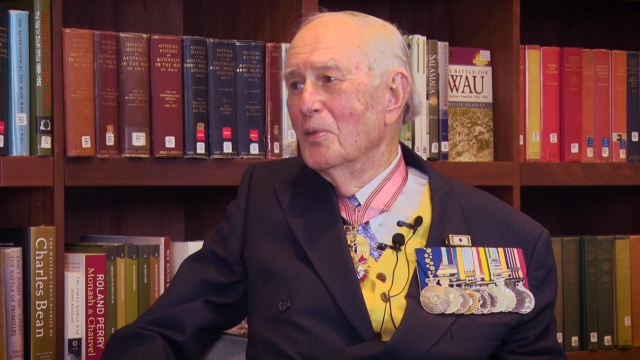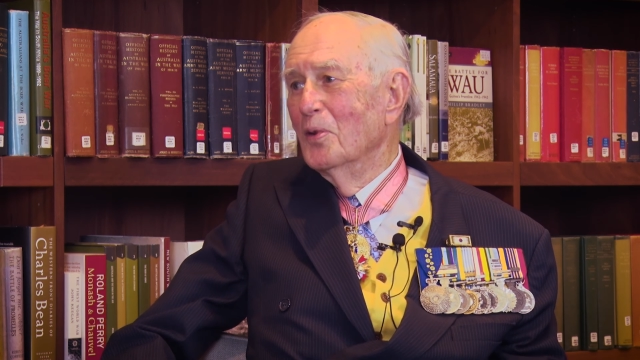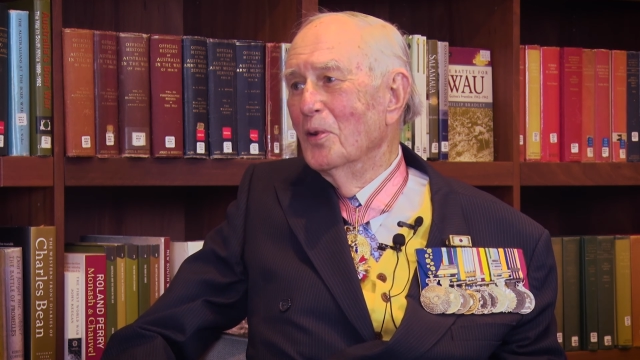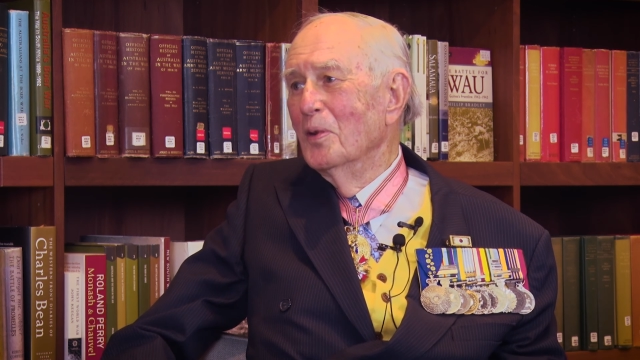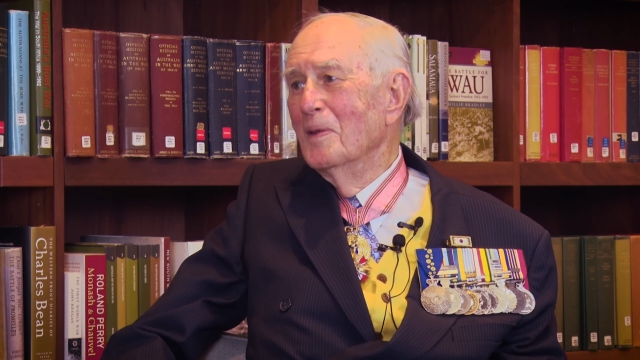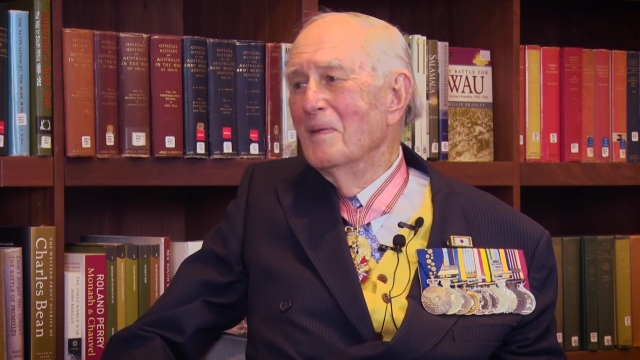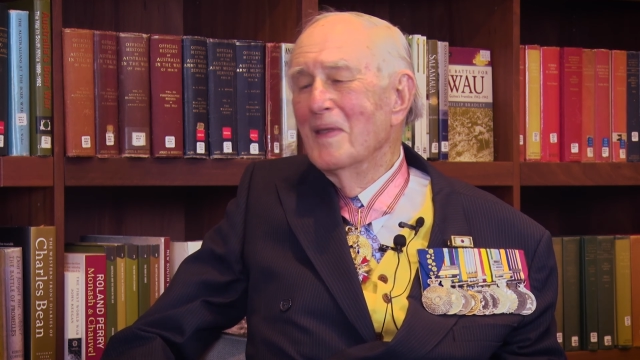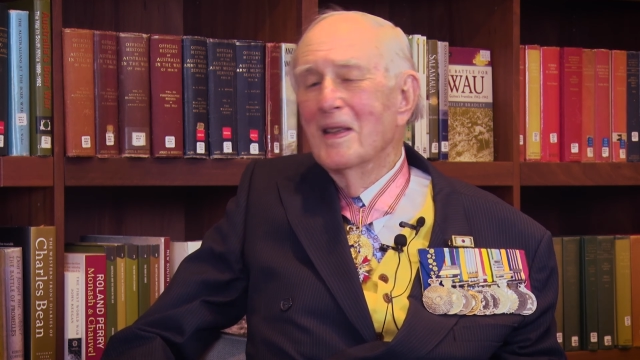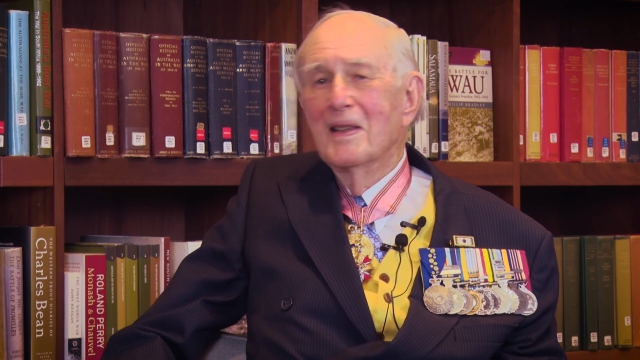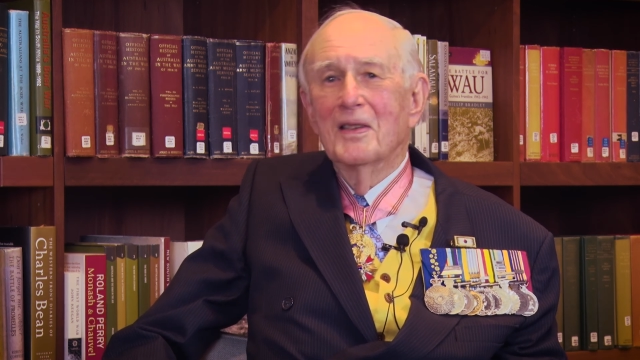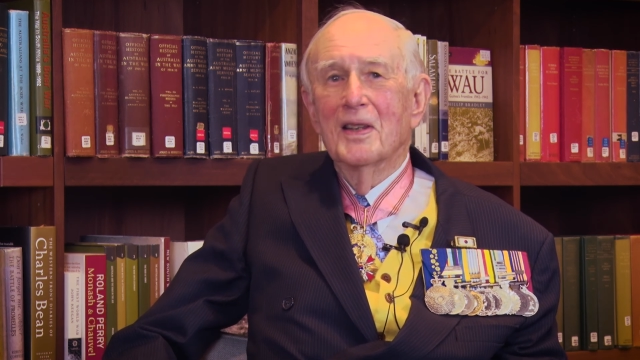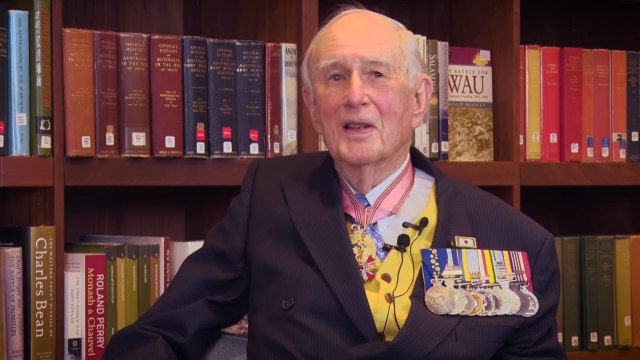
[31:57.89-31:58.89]
War?
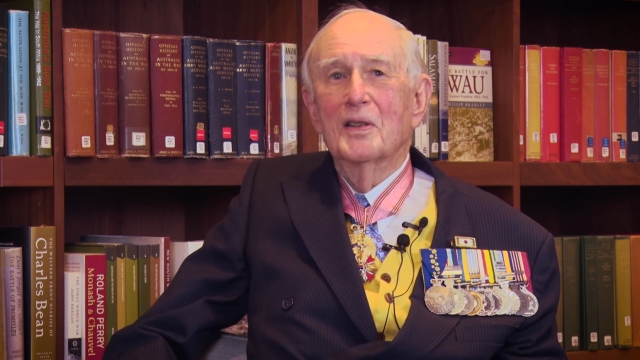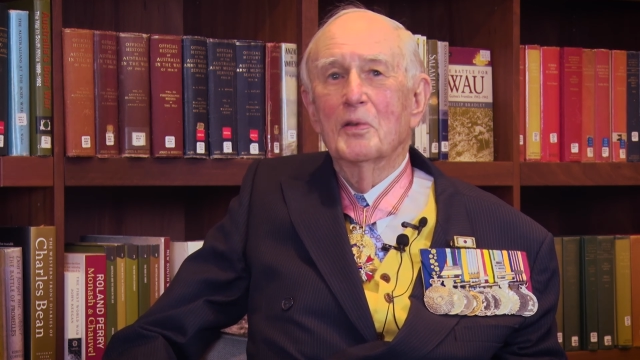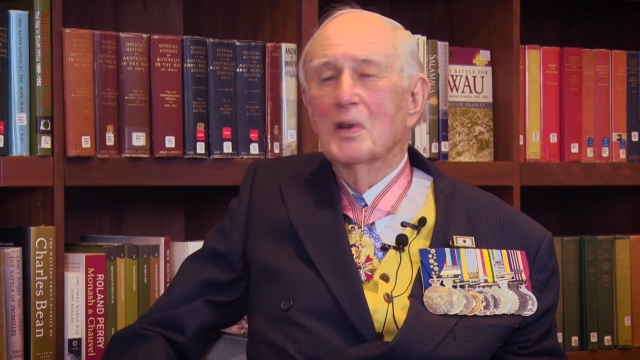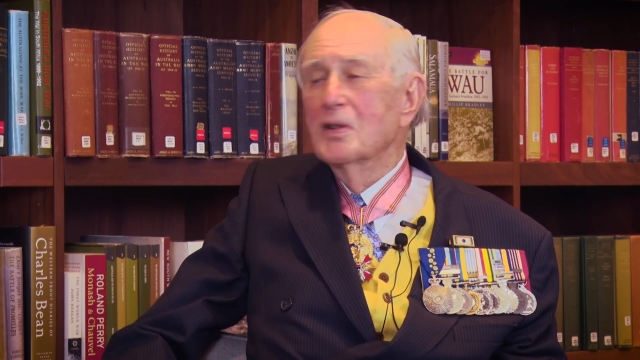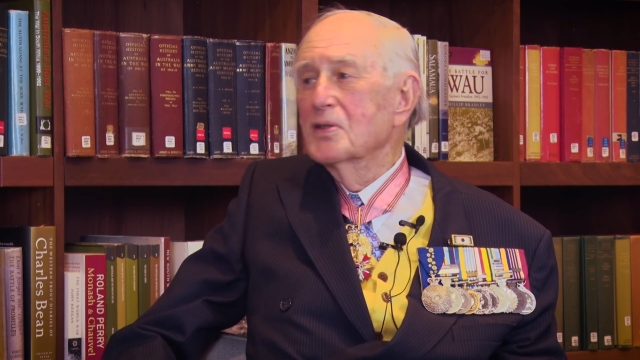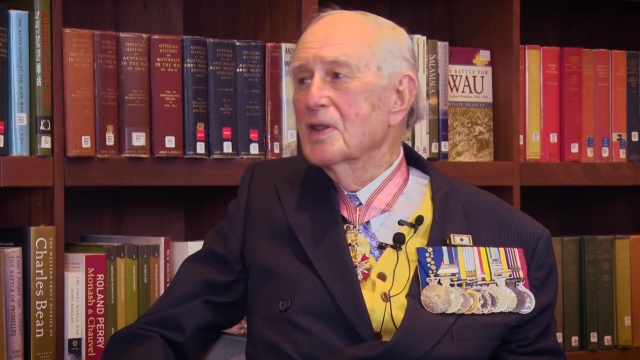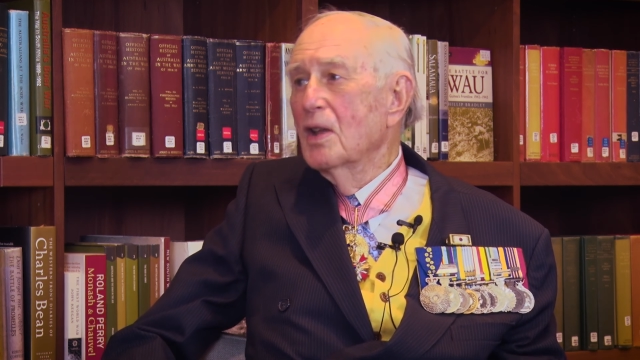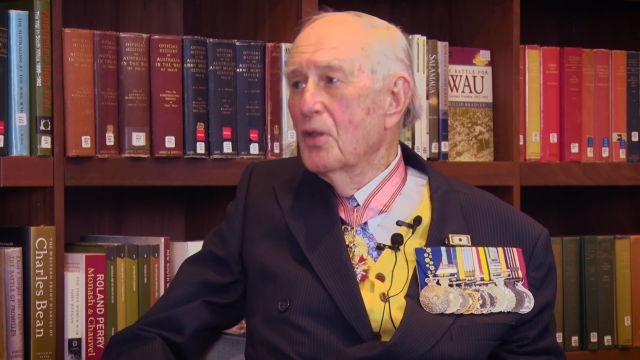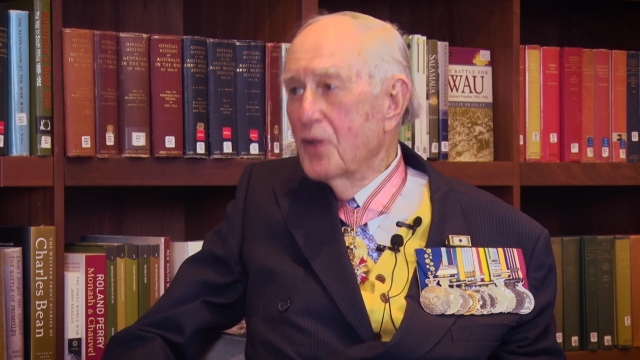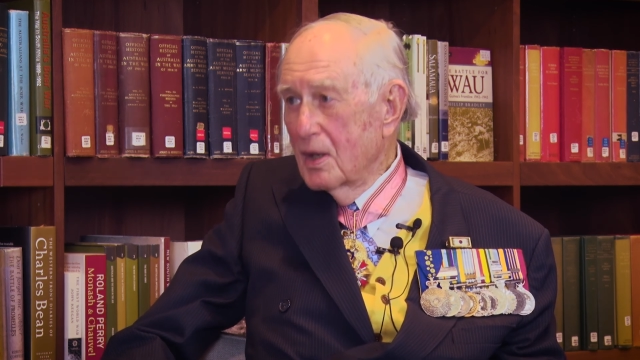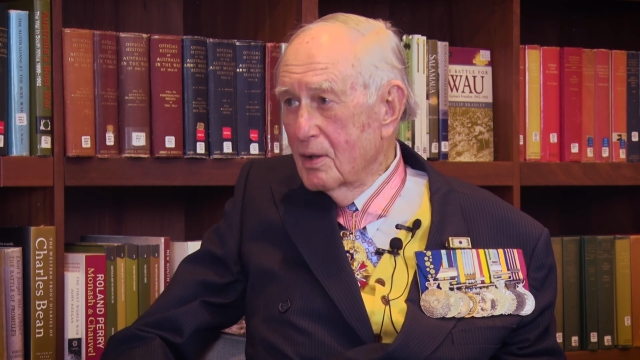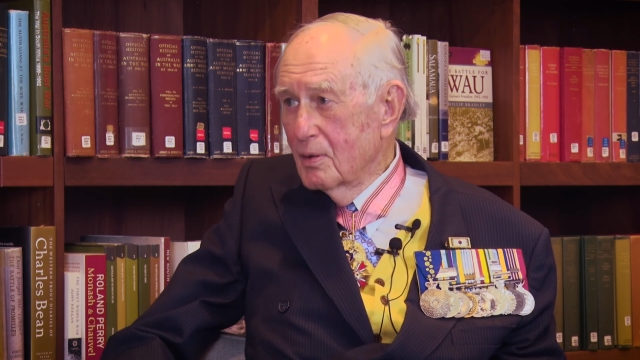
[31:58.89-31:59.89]
The Koreans say, thank